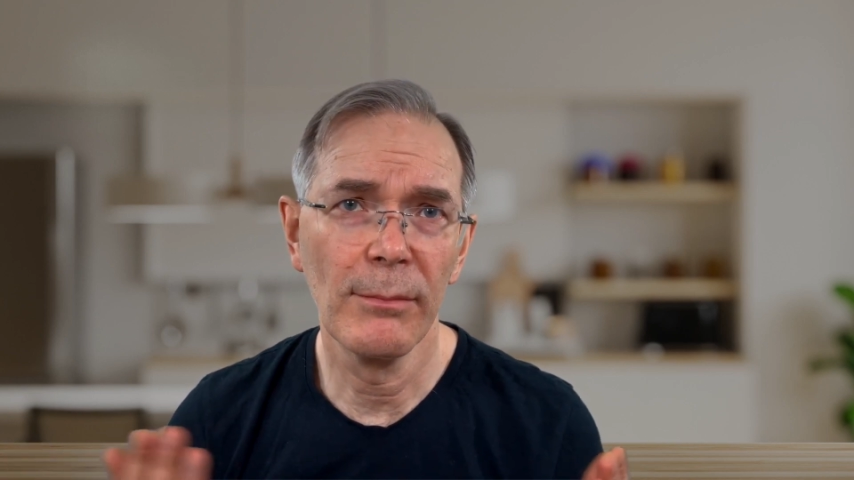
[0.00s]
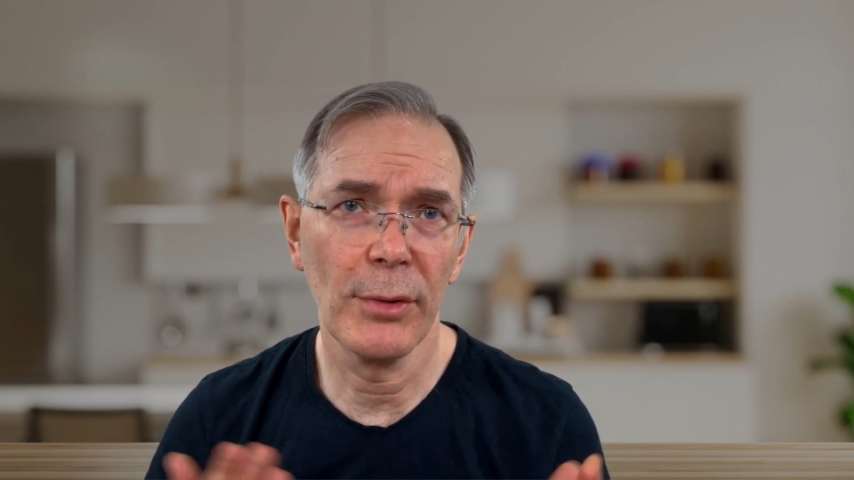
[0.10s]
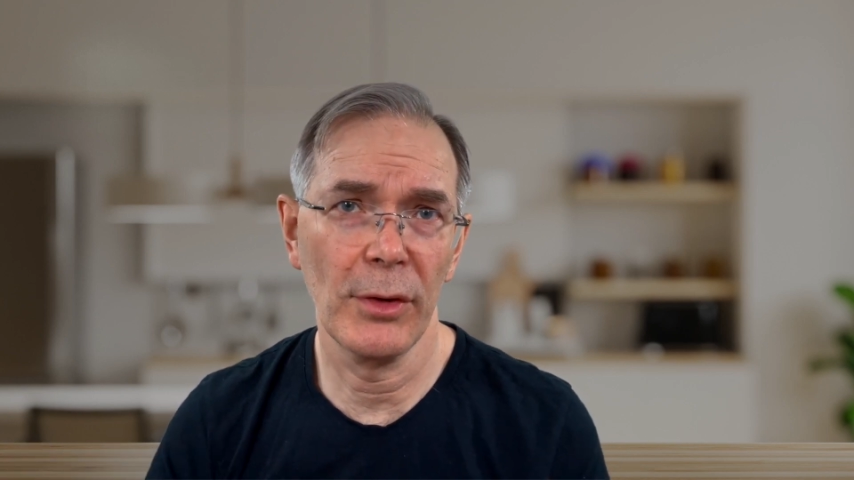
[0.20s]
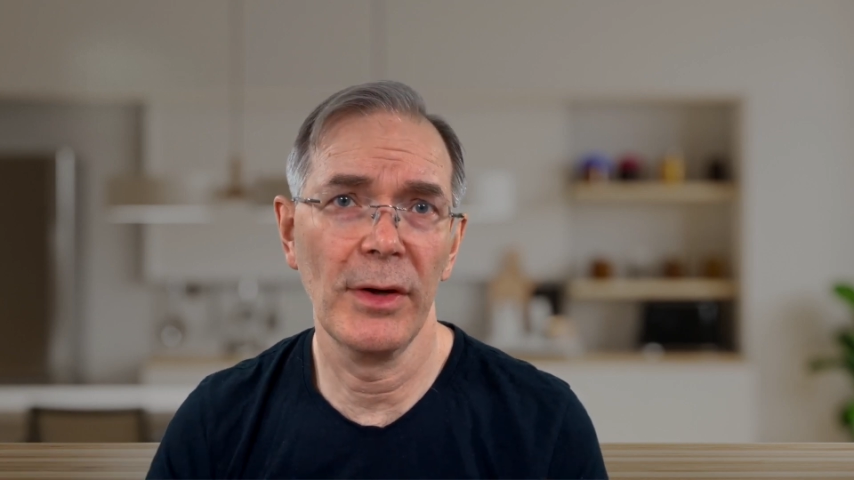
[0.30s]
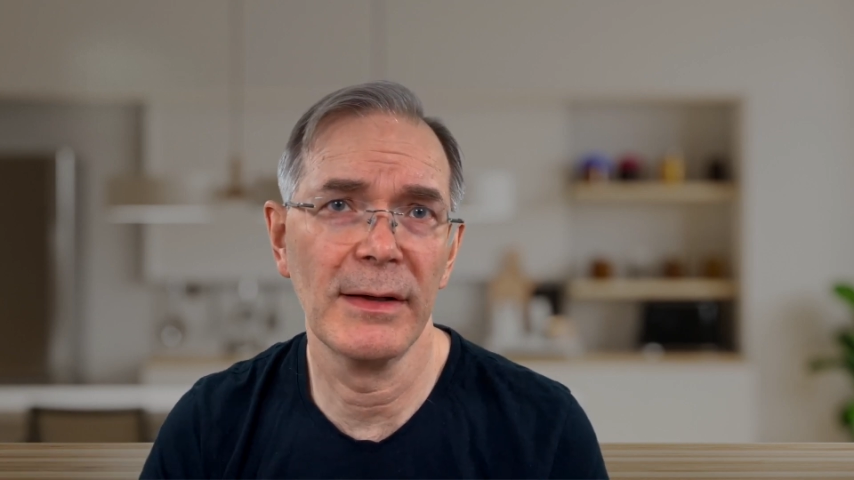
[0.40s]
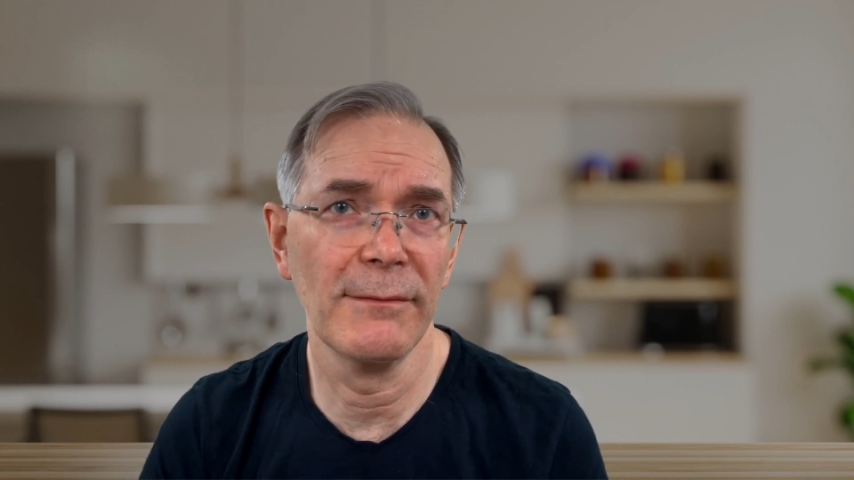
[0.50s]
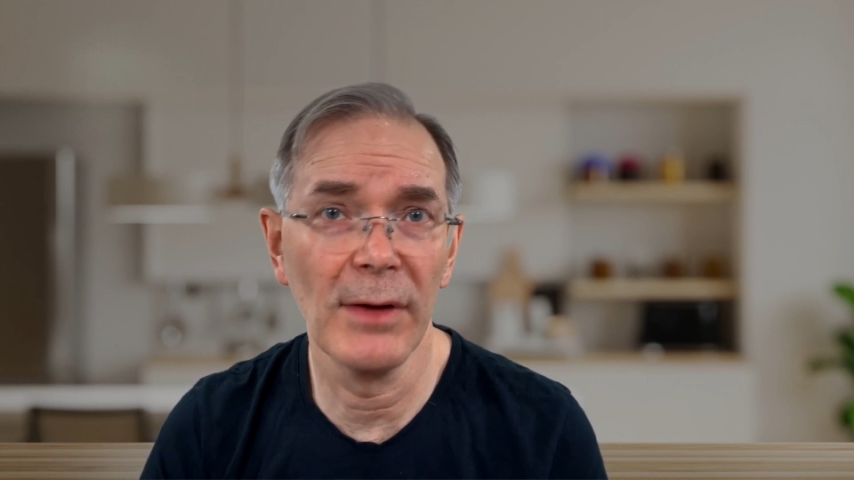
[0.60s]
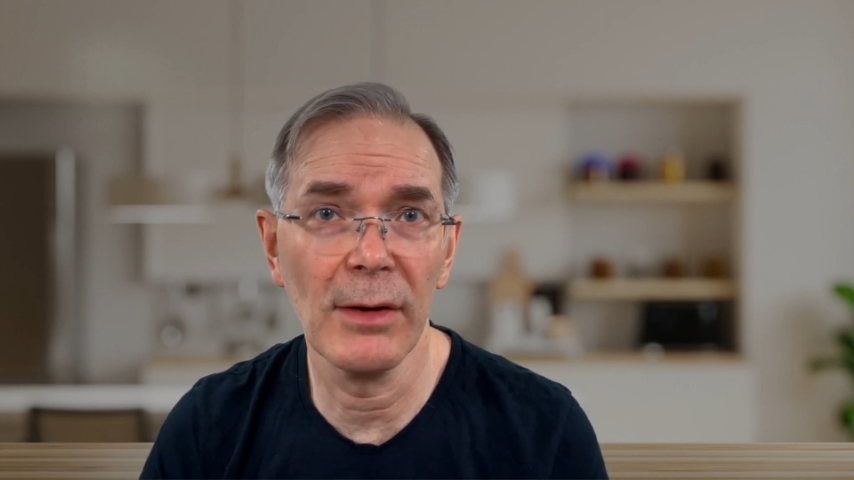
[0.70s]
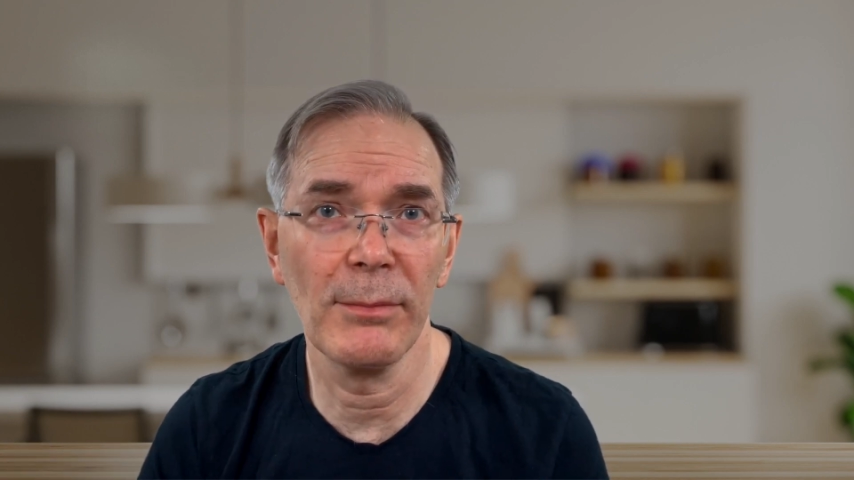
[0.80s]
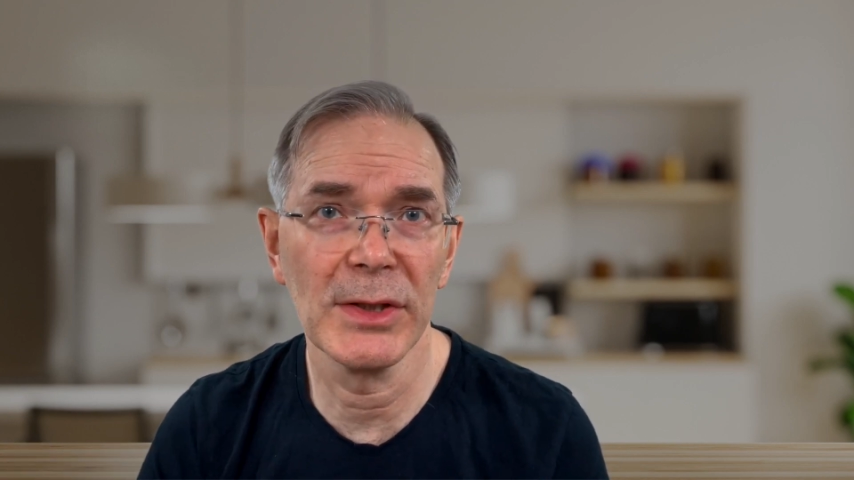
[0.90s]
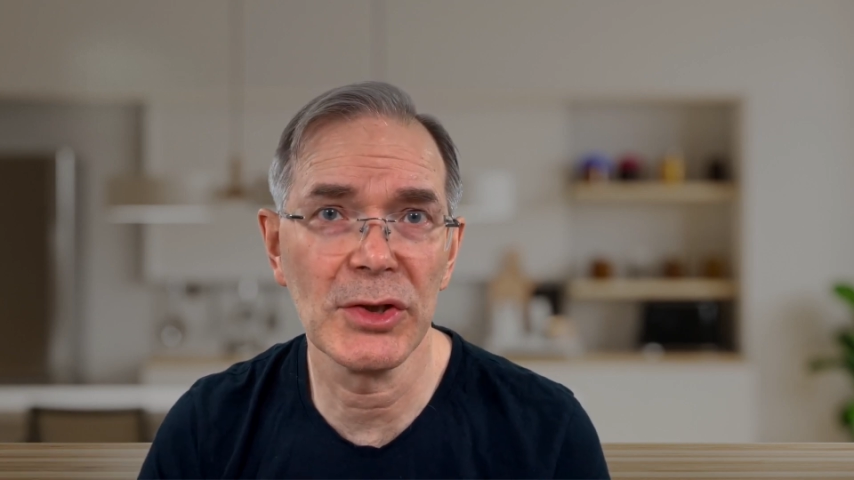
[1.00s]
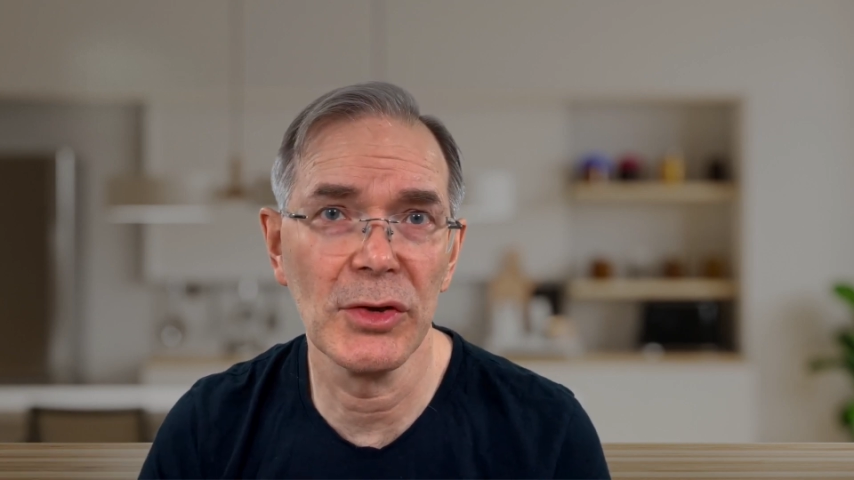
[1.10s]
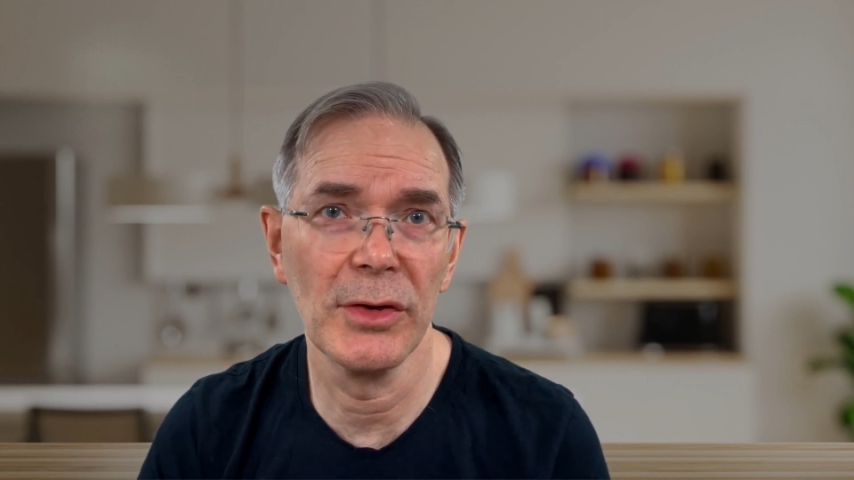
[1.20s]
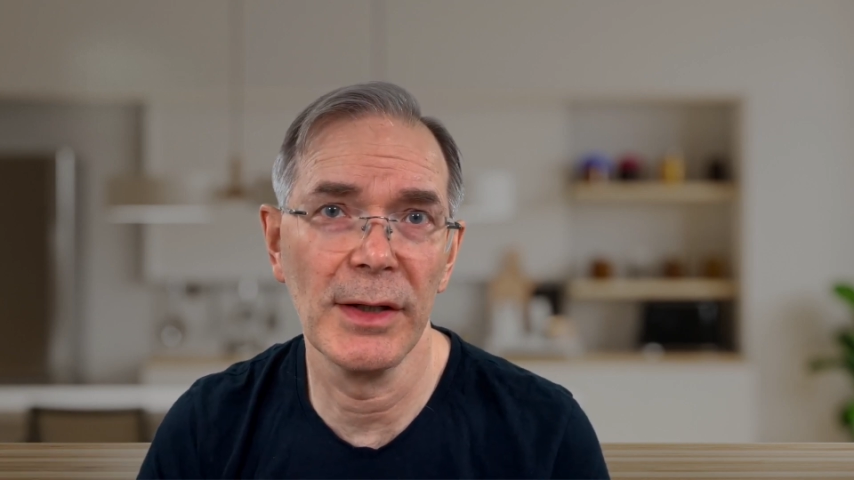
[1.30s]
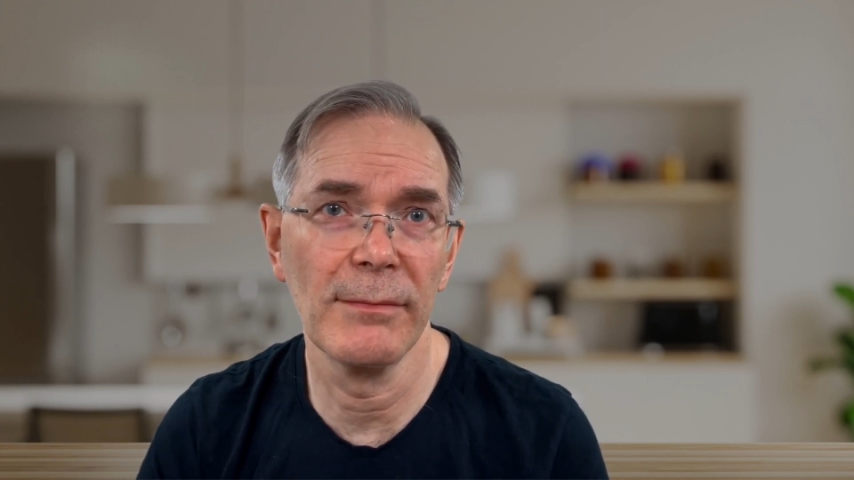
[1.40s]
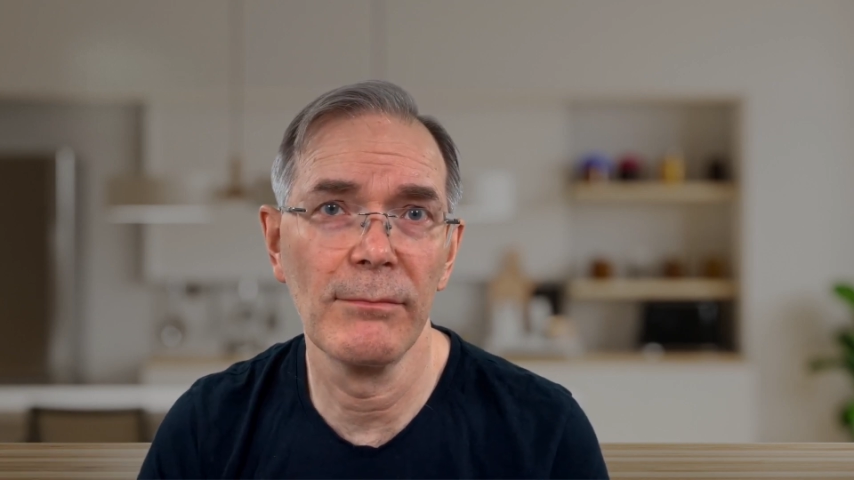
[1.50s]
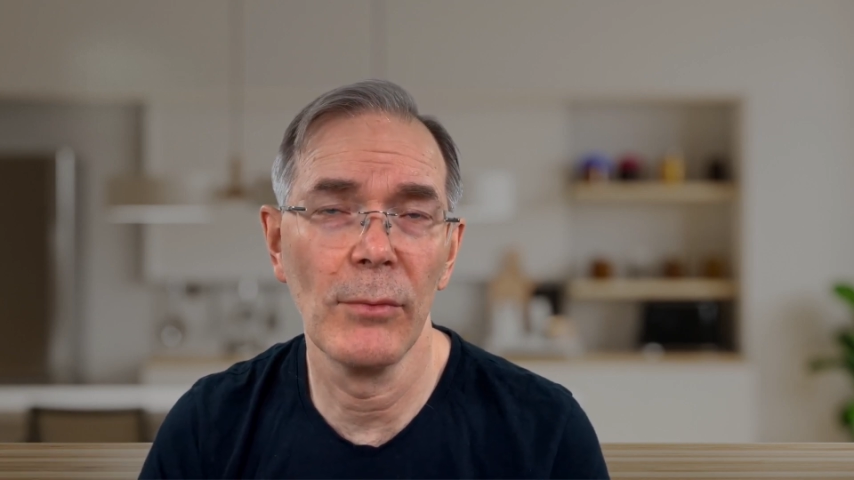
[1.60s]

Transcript: product development journey